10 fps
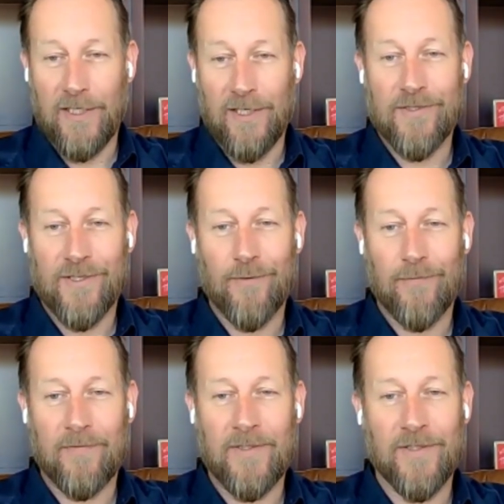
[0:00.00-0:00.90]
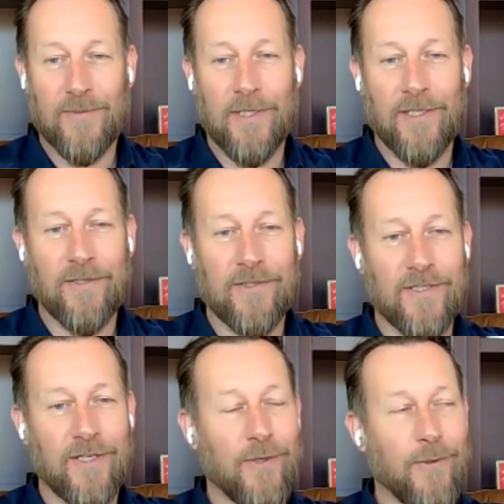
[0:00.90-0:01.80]
years ago, 15, 20 years
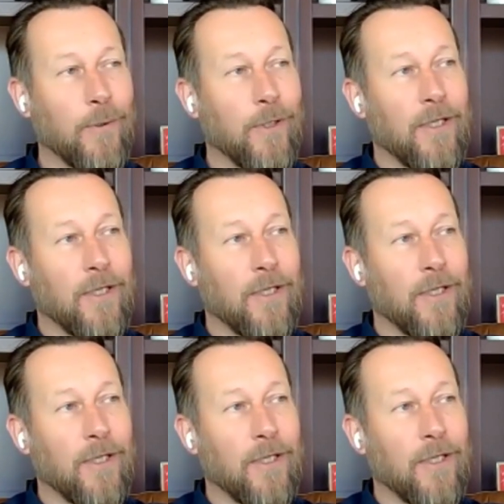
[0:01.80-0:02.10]
ago.